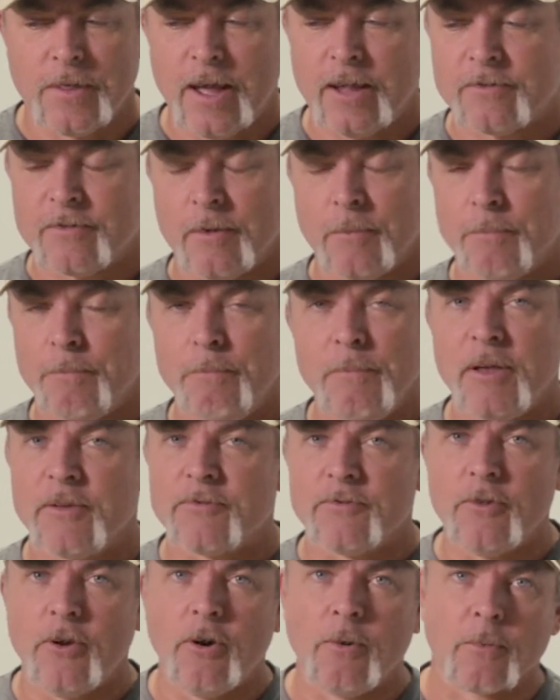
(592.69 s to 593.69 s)
That's a
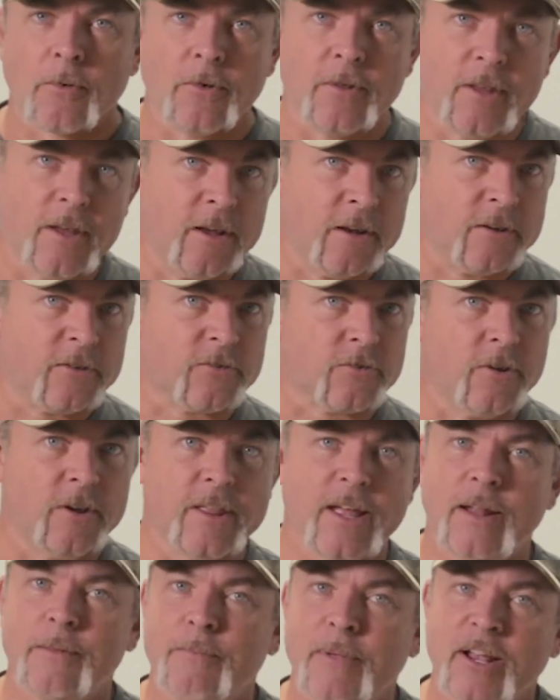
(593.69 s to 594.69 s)
misnomer in the industry
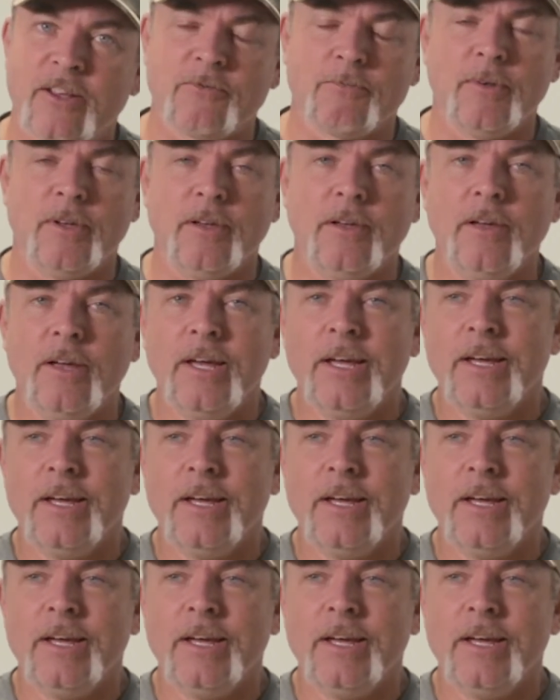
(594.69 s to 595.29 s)
that makes me